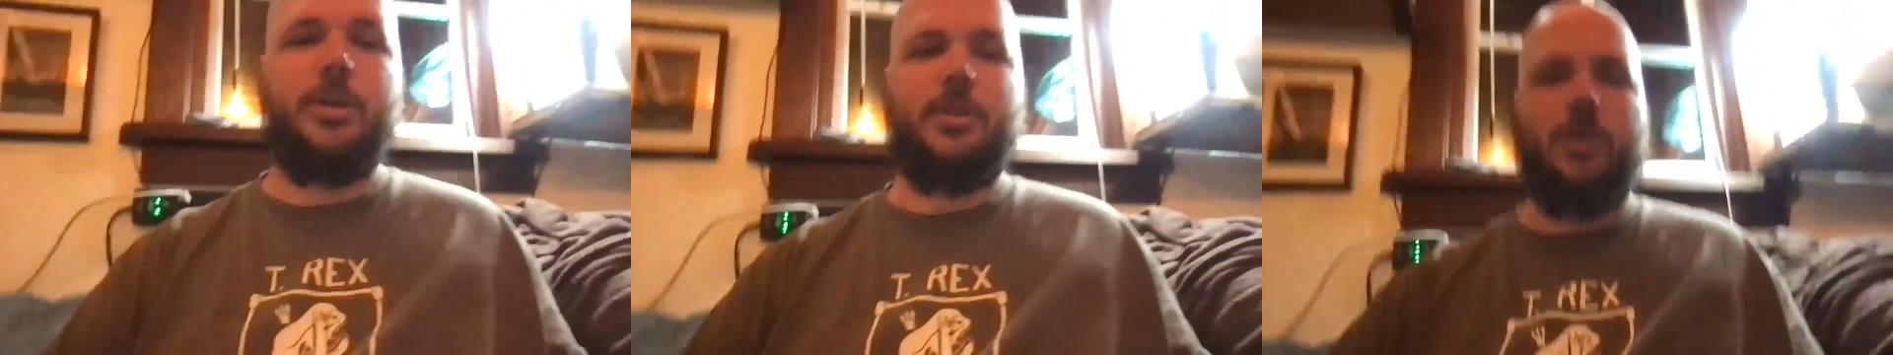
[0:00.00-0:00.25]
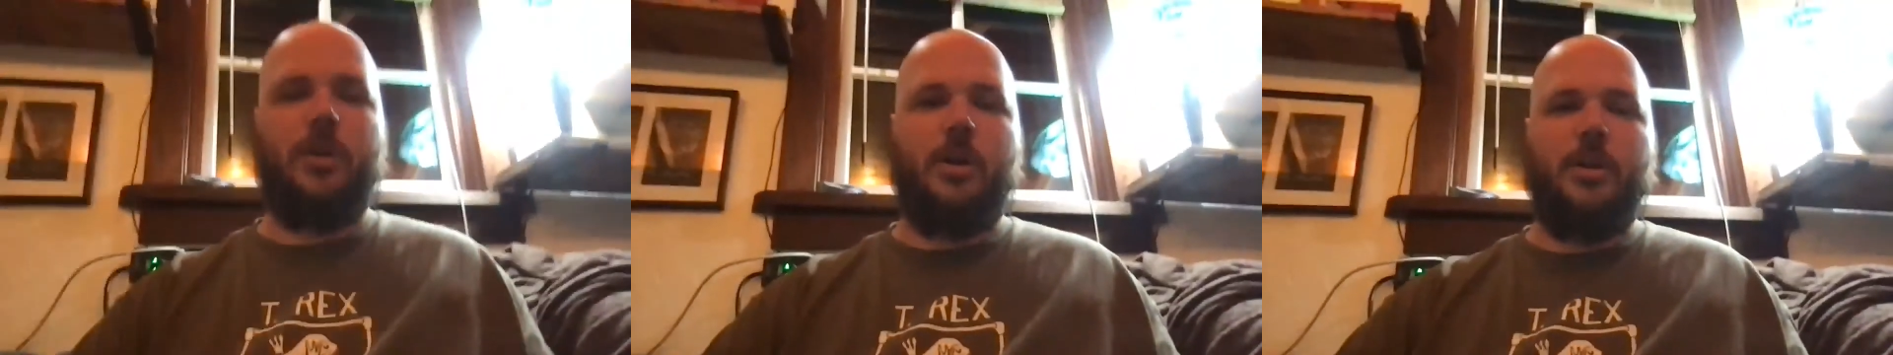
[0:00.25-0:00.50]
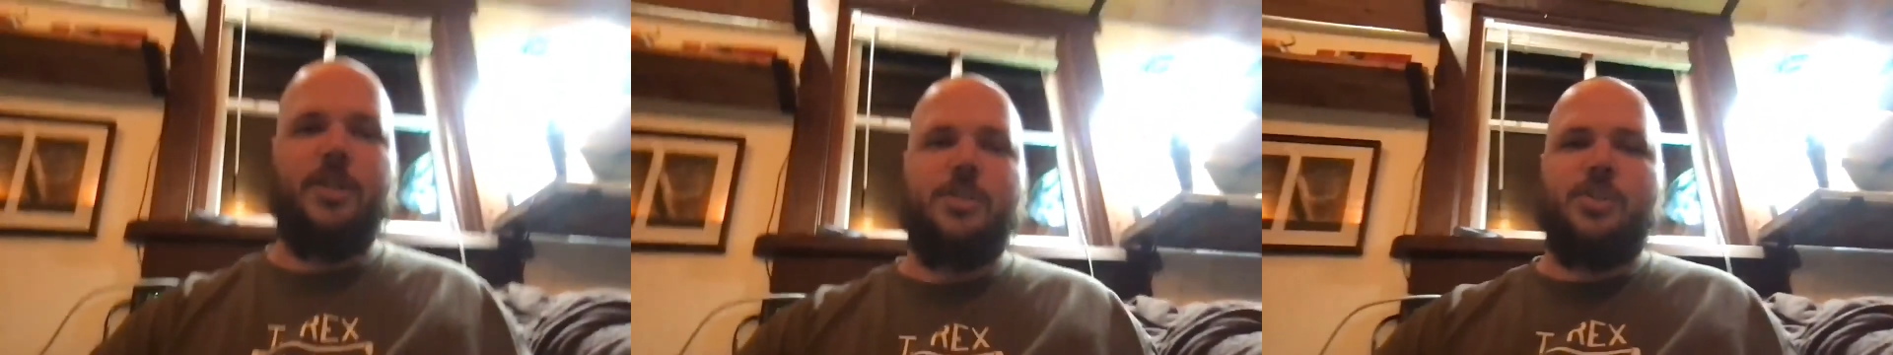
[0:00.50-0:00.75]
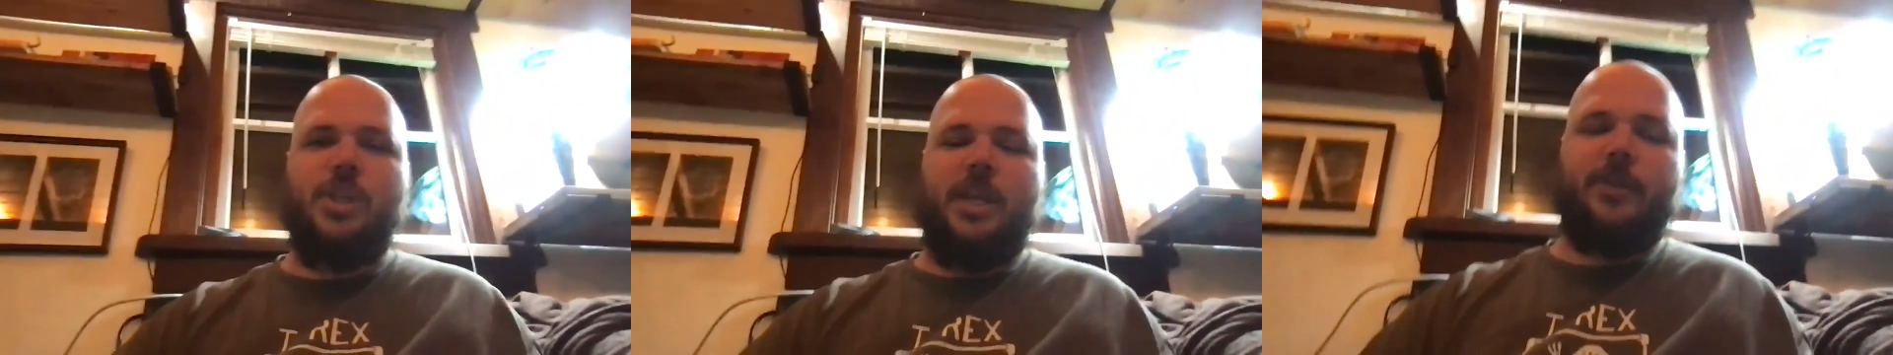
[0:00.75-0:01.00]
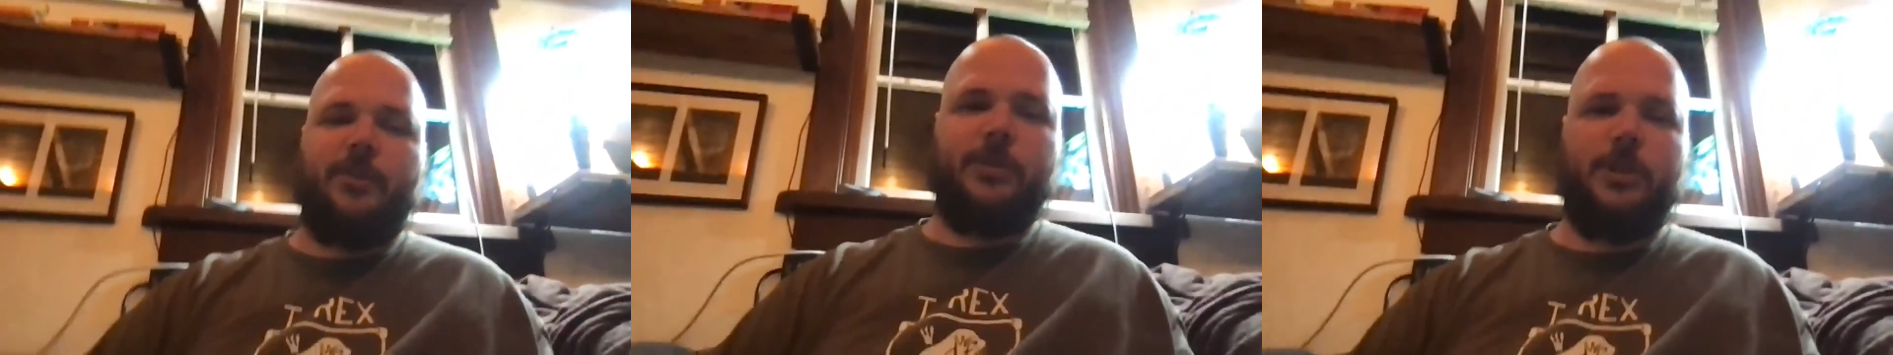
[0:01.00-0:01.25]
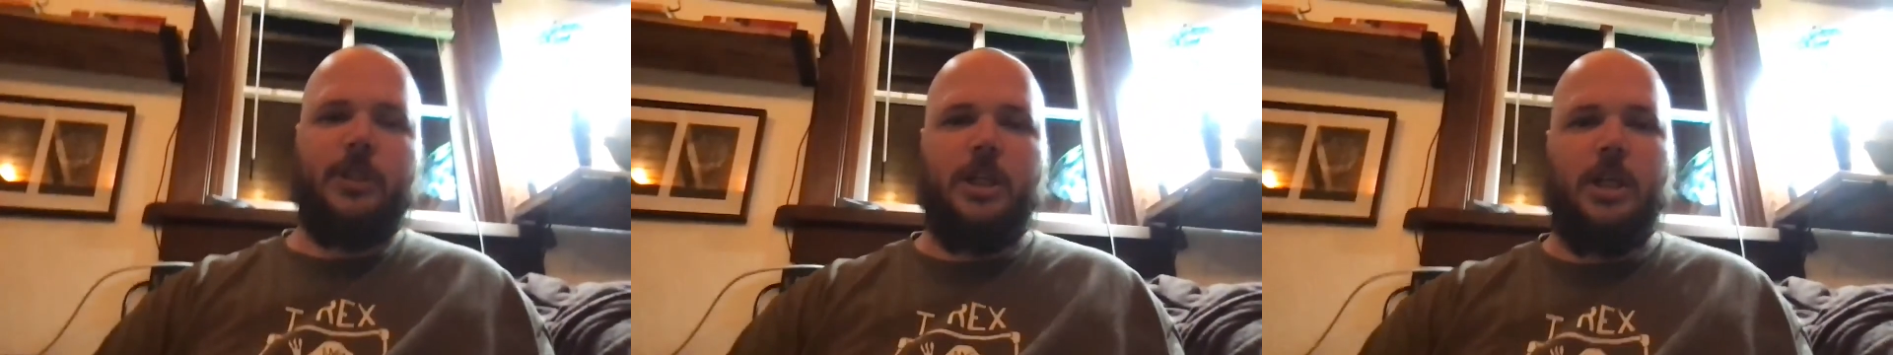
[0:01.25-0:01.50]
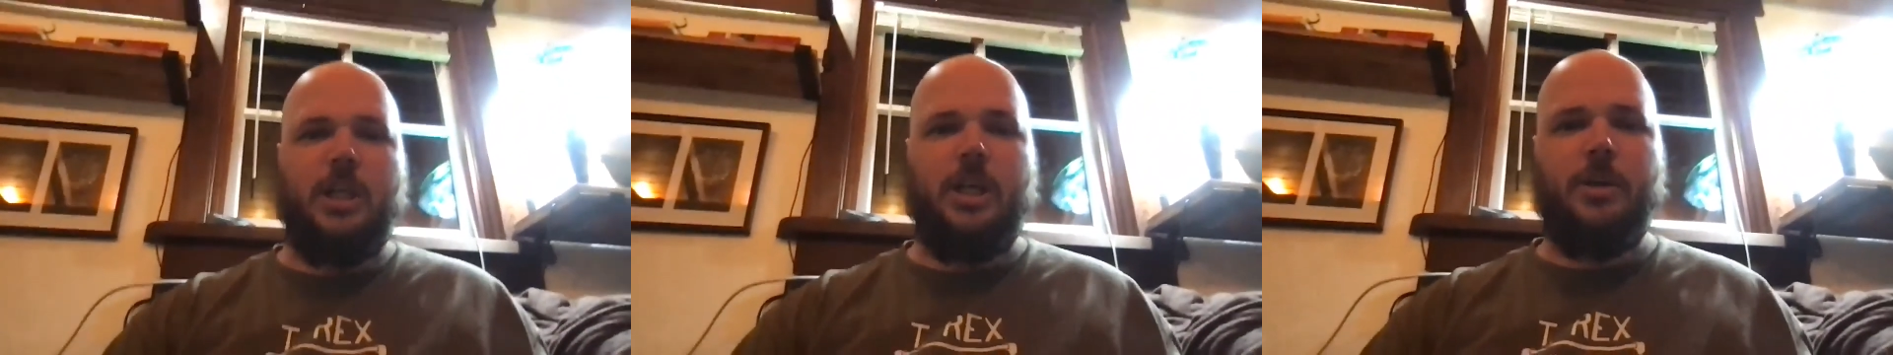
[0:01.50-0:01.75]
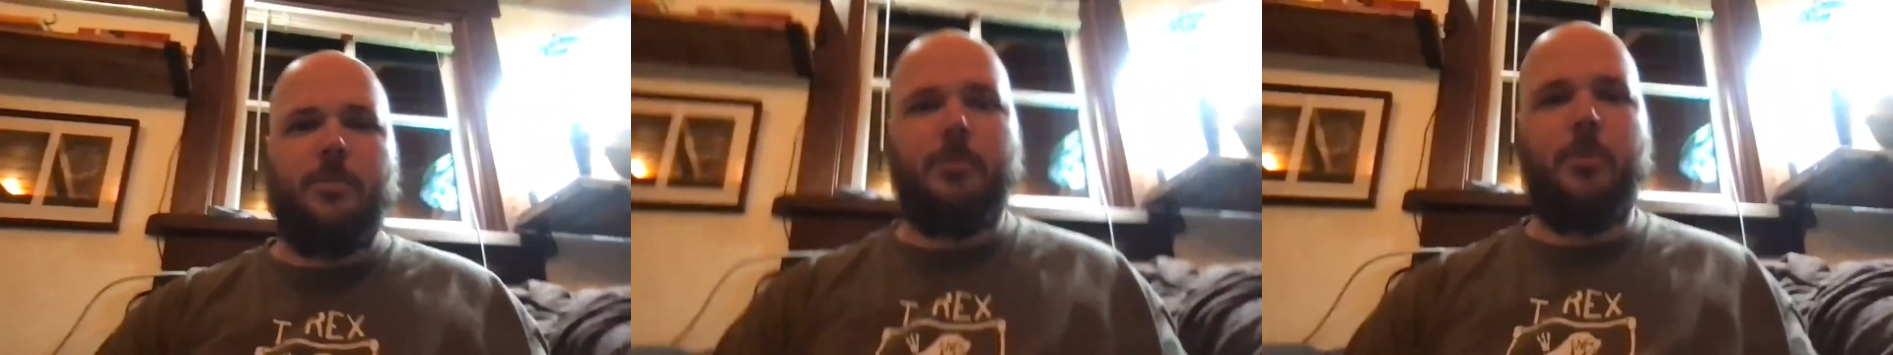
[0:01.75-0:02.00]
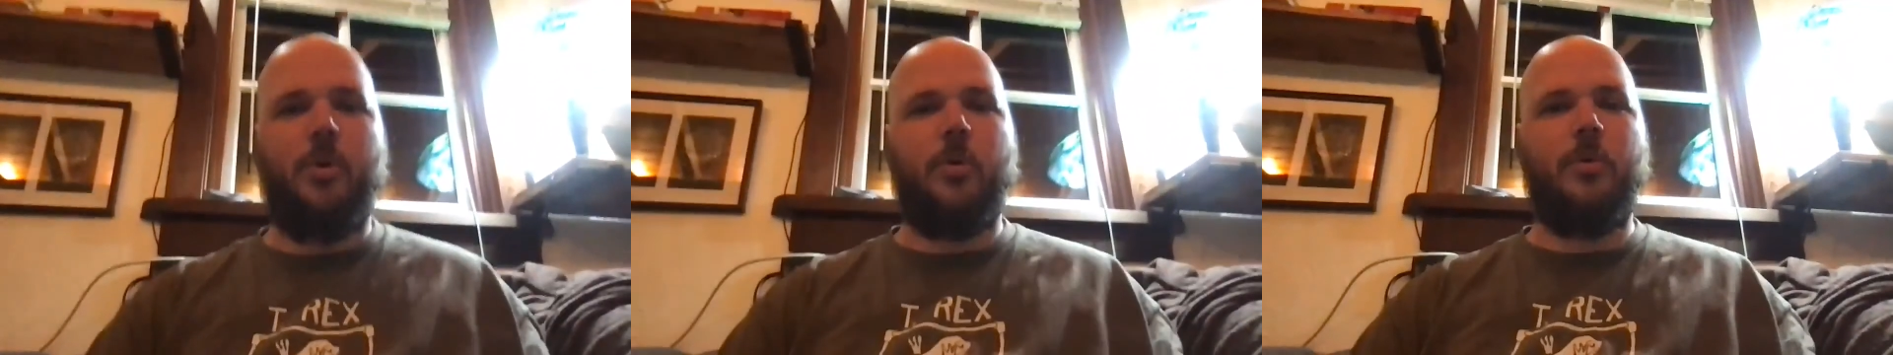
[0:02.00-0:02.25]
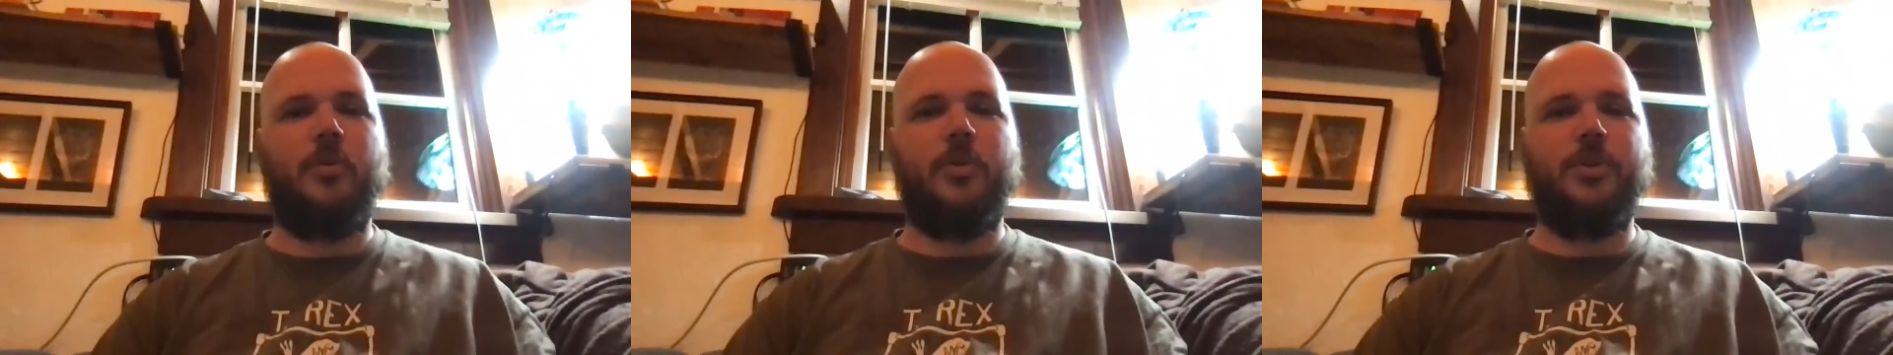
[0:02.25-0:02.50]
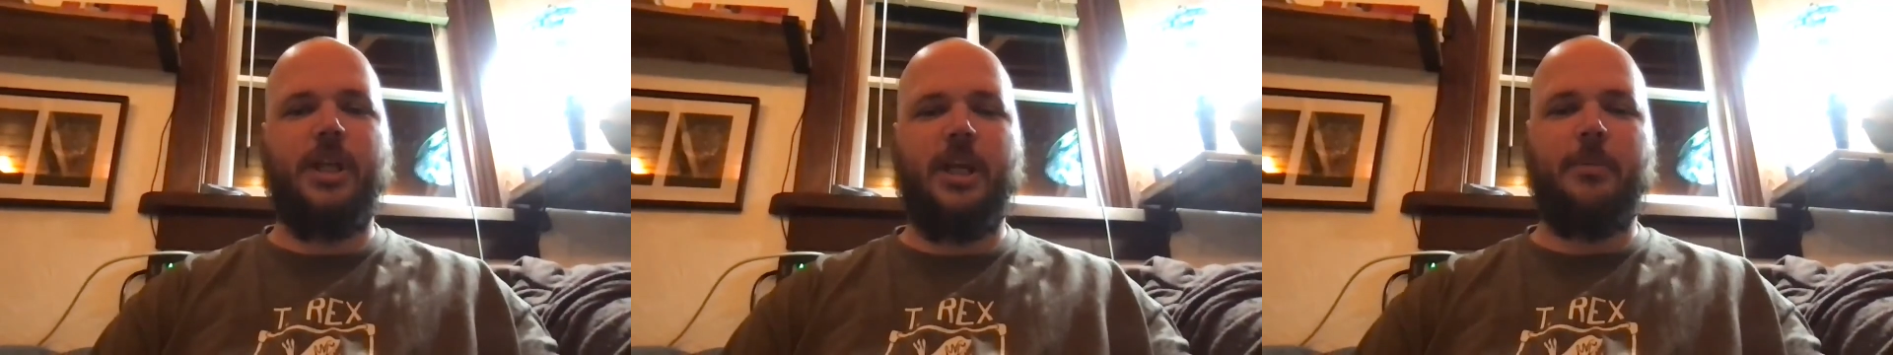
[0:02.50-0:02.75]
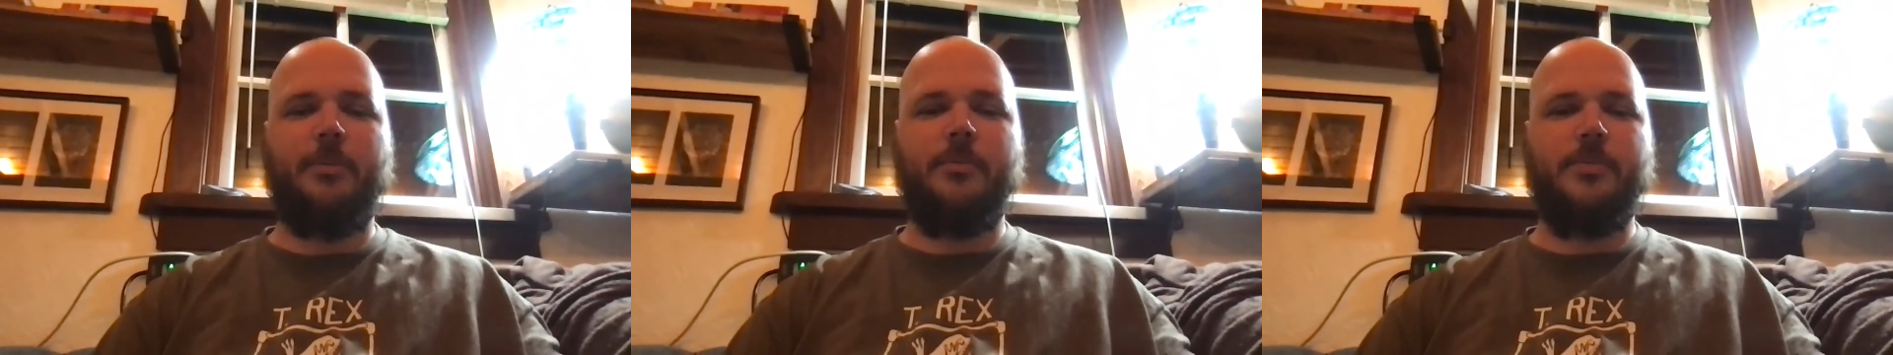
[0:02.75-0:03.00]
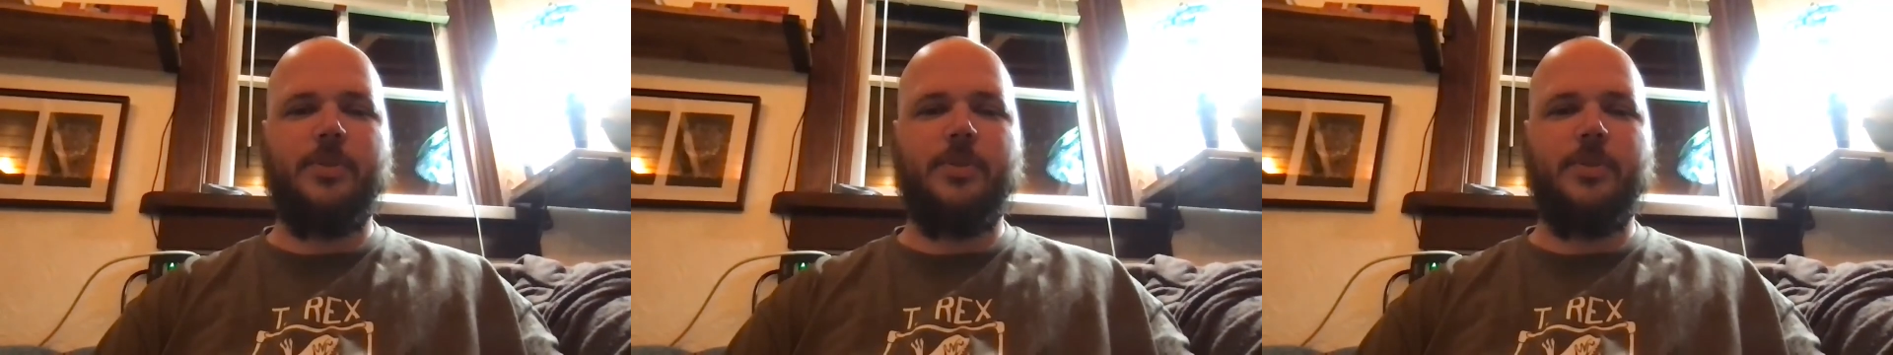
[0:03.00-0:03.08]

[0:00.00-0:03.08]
it on this channel um, over time.